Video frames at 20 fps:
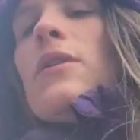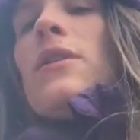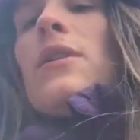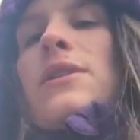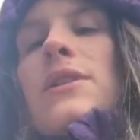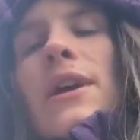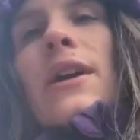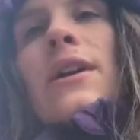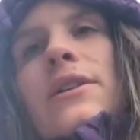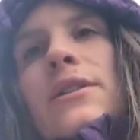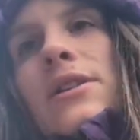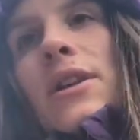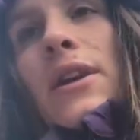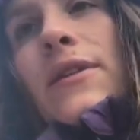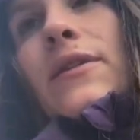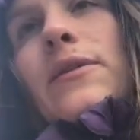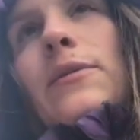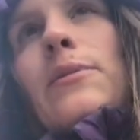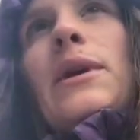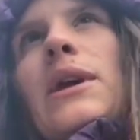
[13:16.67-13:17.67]
this hair is
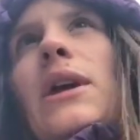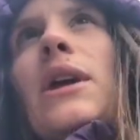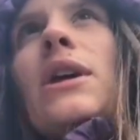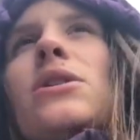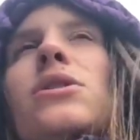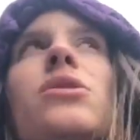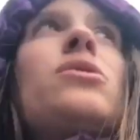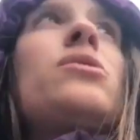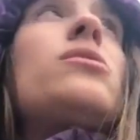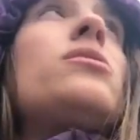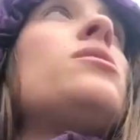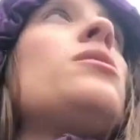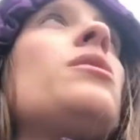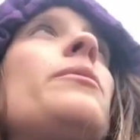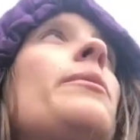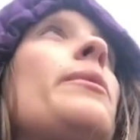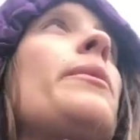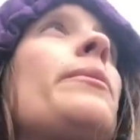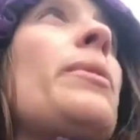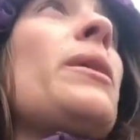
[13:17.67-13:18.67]
giving me issues and
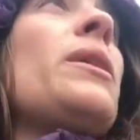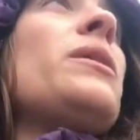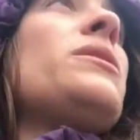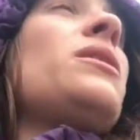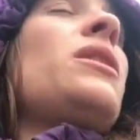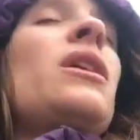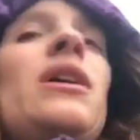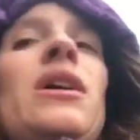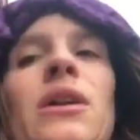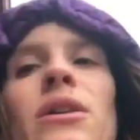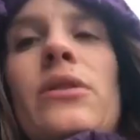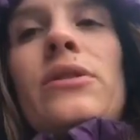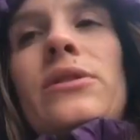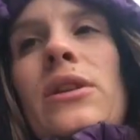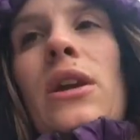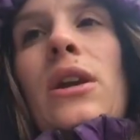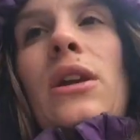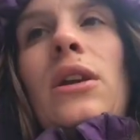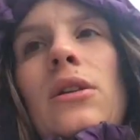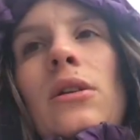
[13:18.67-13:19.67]
I'm about to get
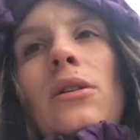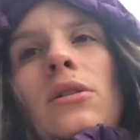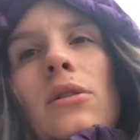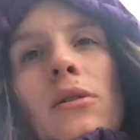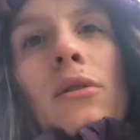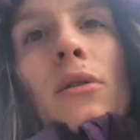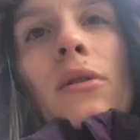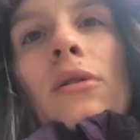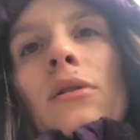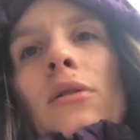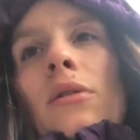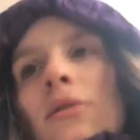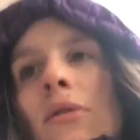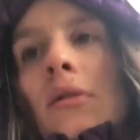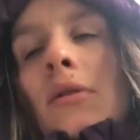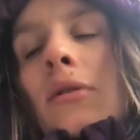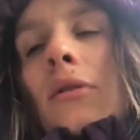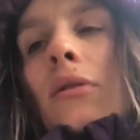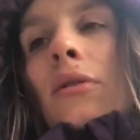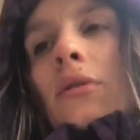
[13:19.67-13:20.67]
irritated.
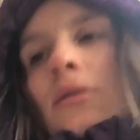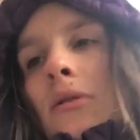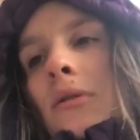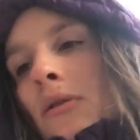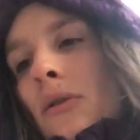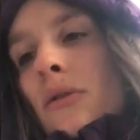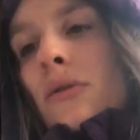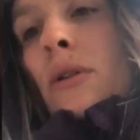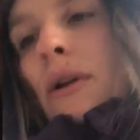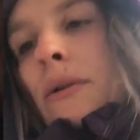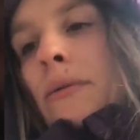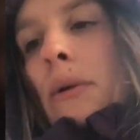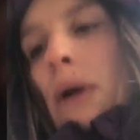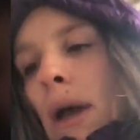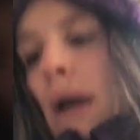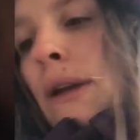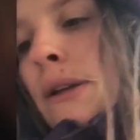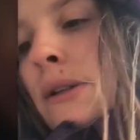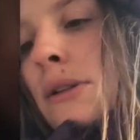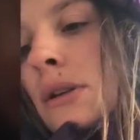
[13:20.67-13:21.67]
Hold up
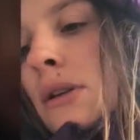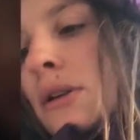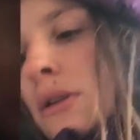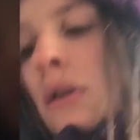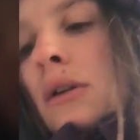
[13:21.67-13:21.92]
guys.